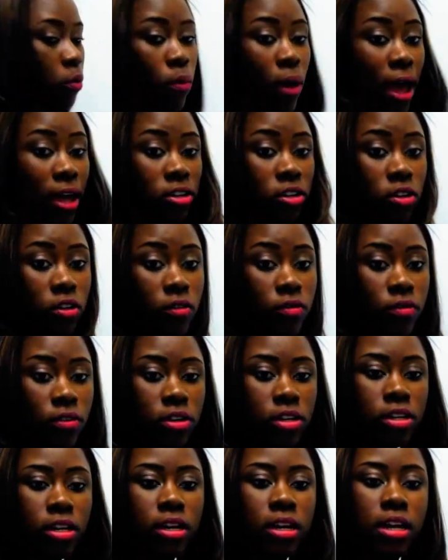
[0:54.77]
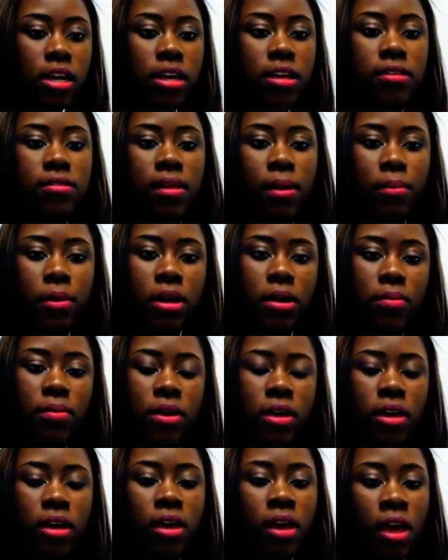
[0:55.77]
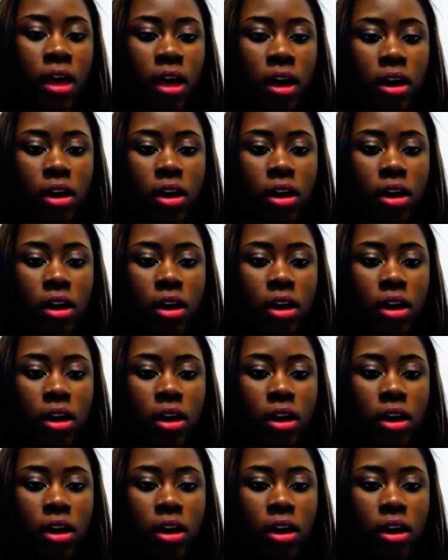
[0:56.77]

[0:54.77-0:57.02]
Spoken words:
rational function is, I'm going to be